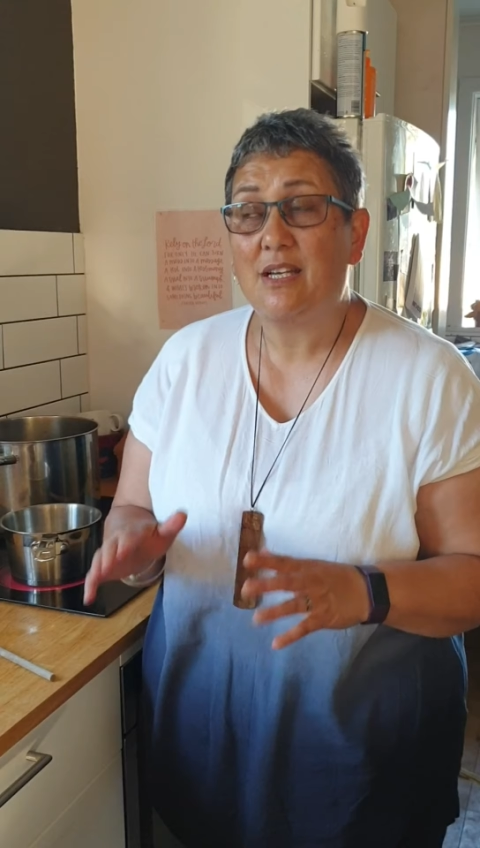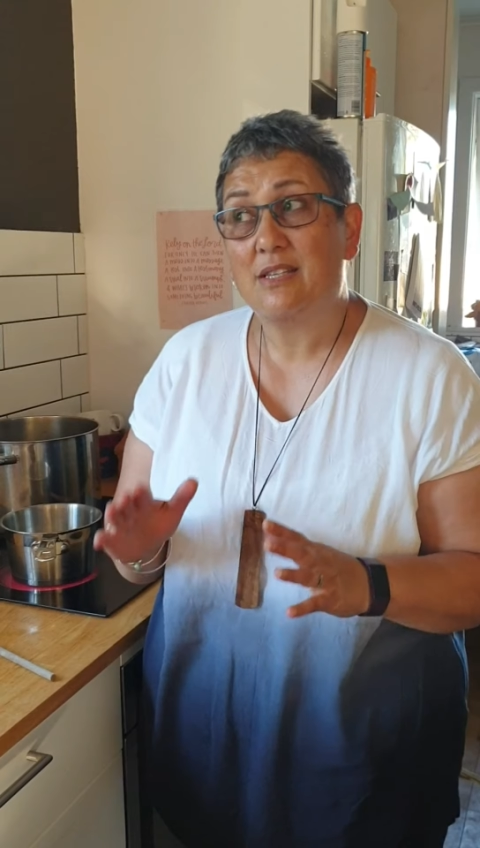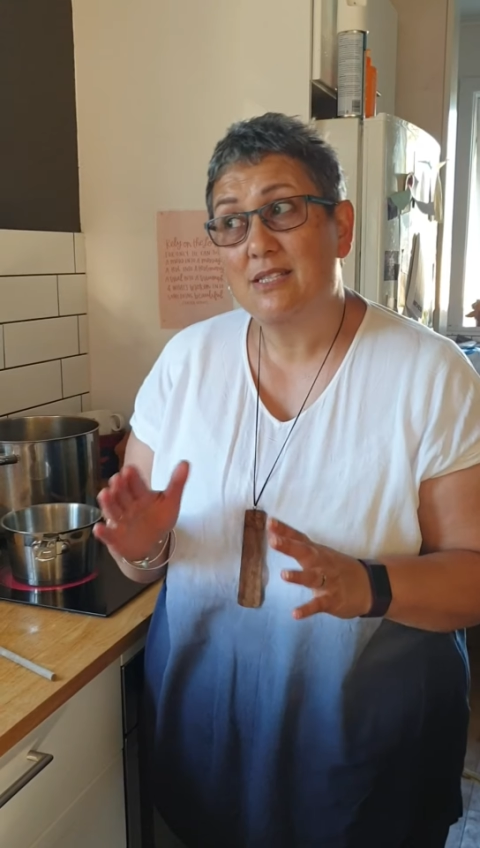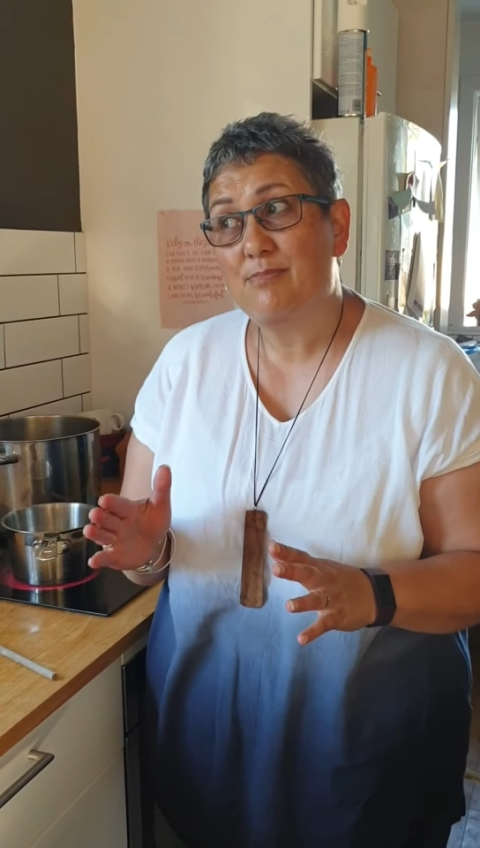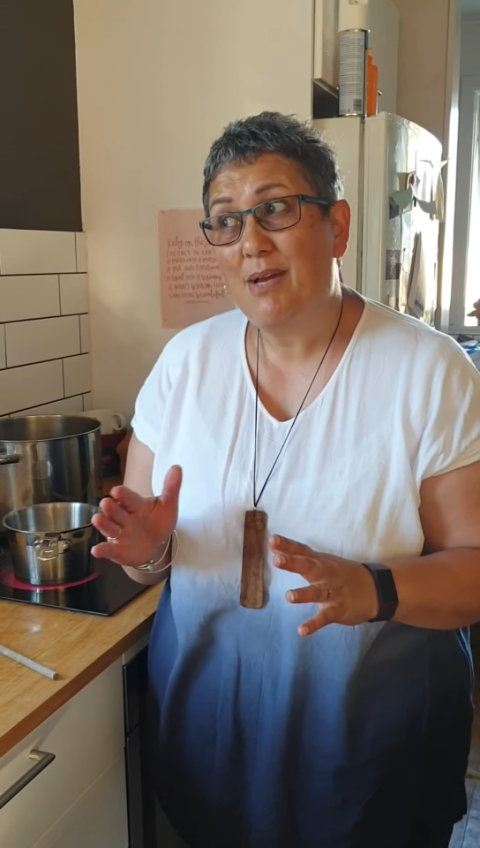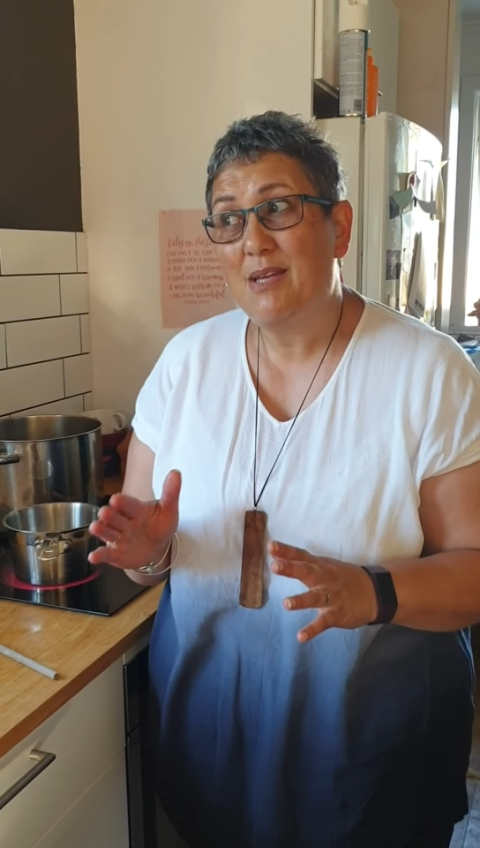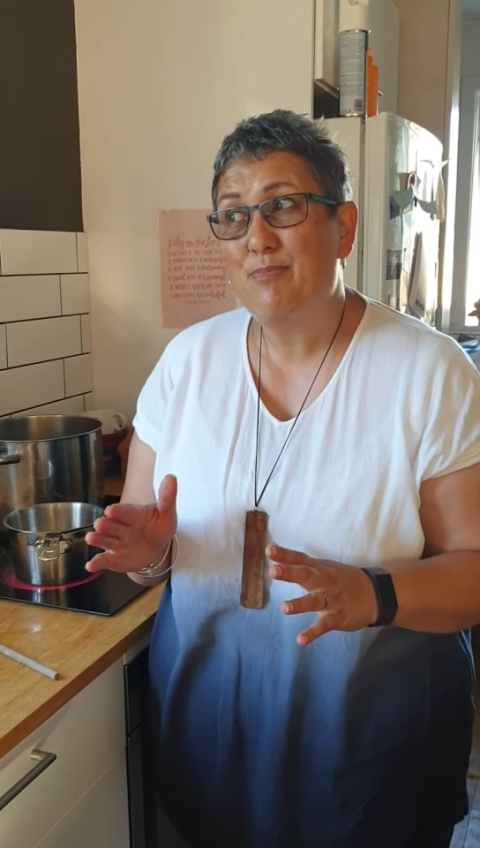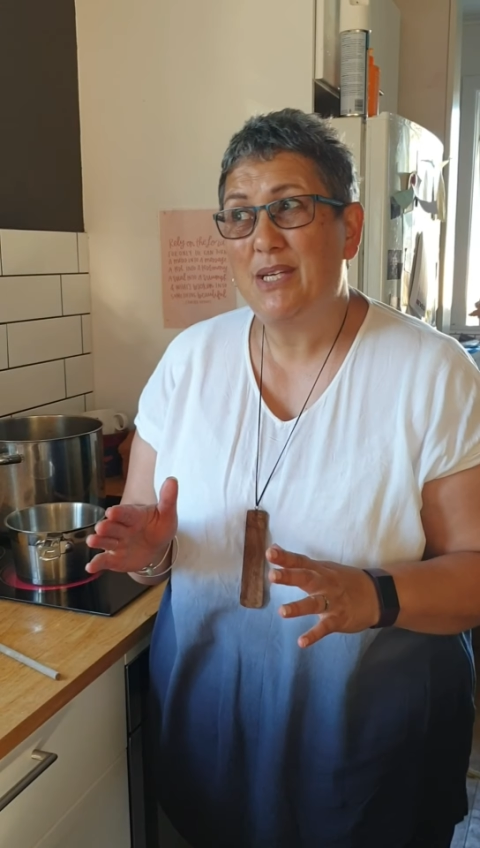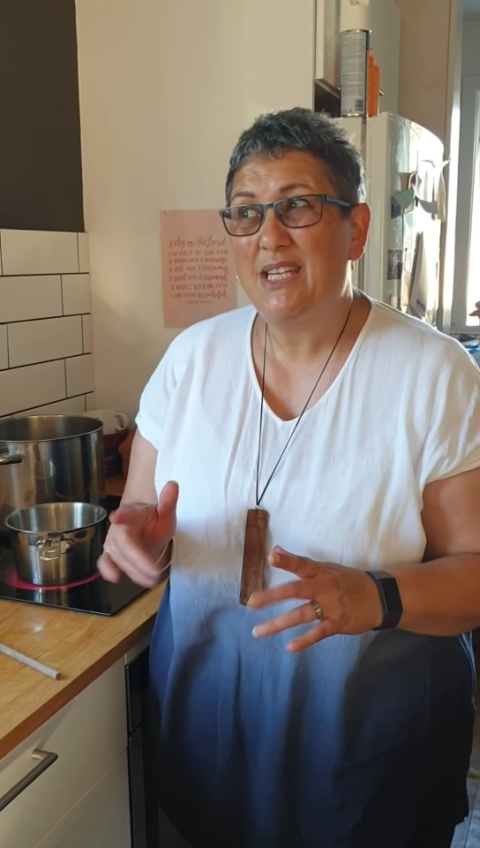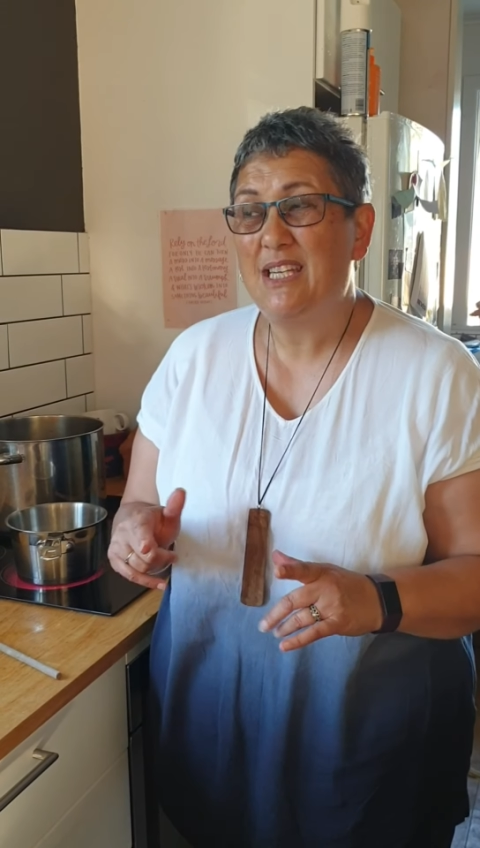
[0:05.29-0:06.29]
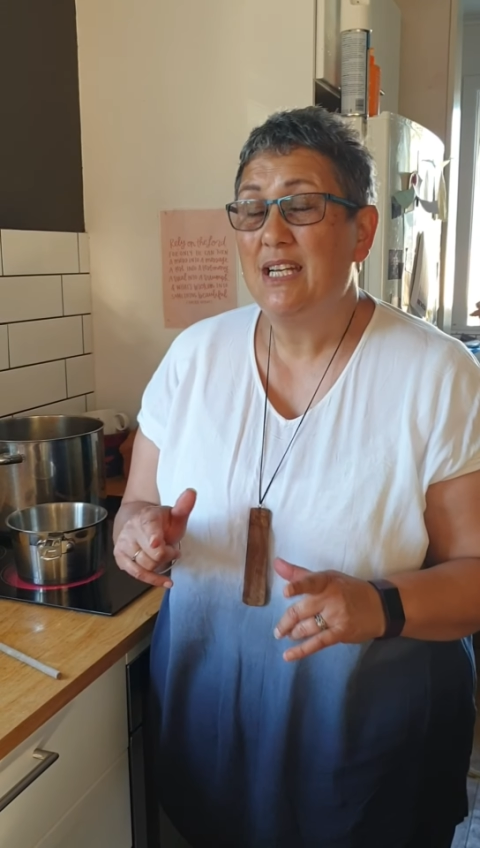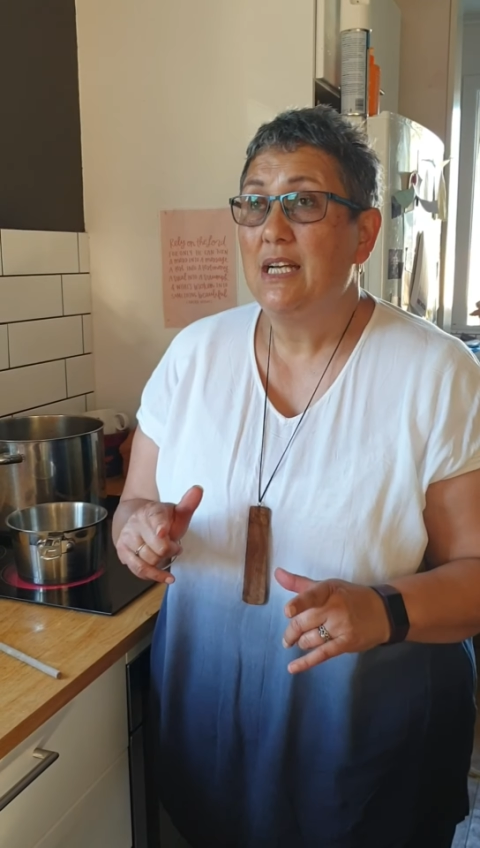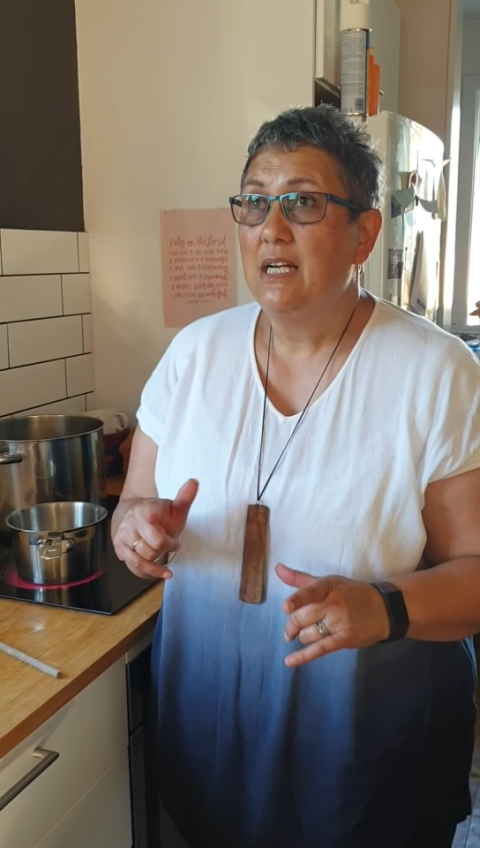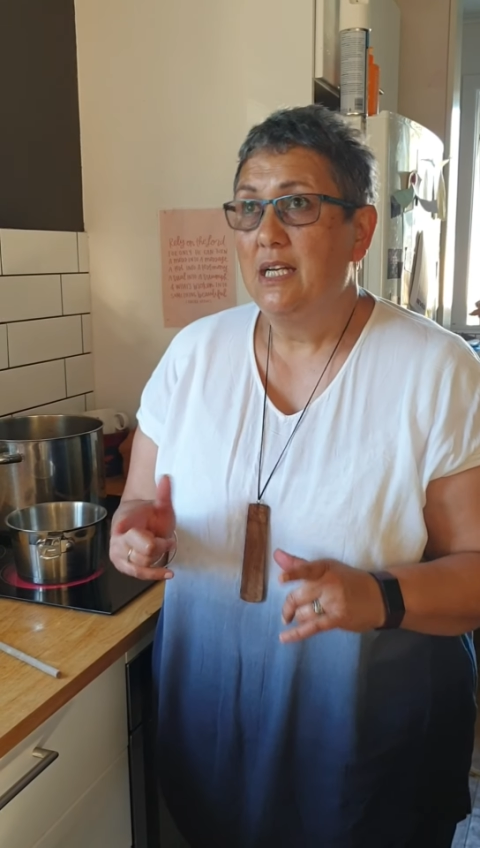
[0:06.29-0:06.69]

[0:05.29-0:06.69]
Now this may be